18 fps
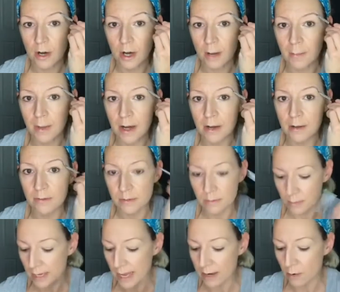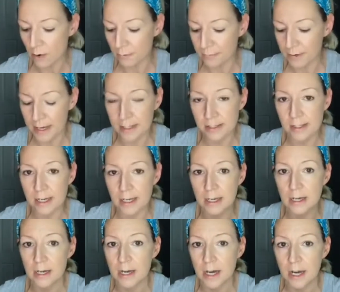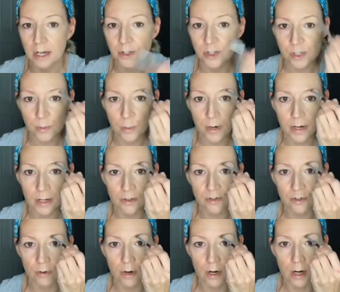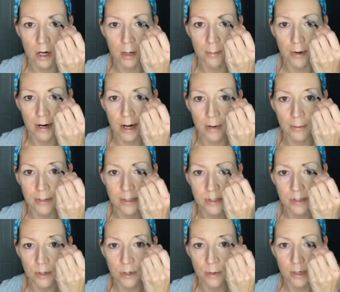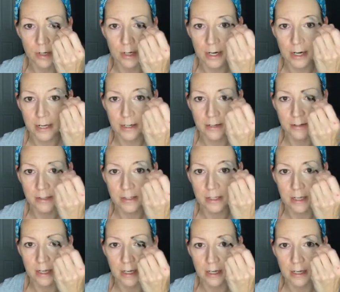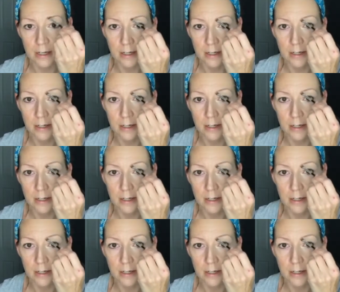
I'm not getting all fancy. I just wanna draw a brow in so you can kind of see